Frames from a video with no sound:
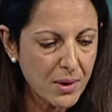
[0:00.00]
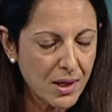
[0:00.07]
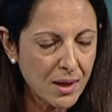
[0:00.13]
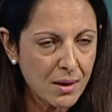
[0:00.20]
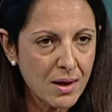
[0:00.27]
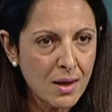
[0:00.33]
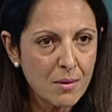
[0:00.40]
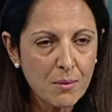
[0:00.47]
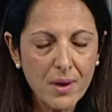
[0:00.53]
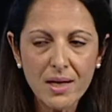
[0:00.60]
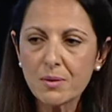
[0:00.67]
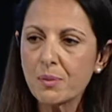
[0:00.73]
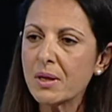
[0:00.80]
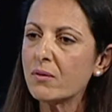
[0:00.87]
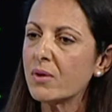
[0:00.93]
and it
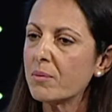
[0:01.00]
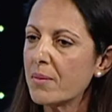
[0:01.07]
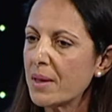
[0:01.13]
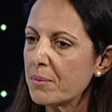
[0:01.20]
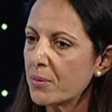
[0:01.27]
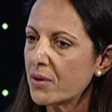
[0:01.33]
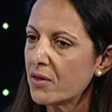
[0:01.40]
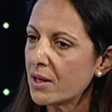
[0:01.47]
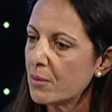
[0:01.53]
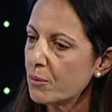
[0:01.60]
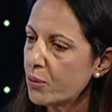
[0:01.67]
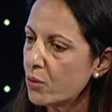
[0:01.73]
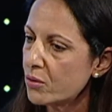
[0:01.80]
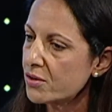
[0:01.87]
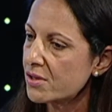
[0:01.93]
made me remember the
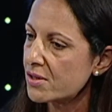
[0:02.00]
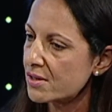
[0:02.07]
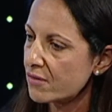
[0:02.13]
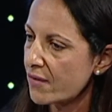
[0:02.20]
importance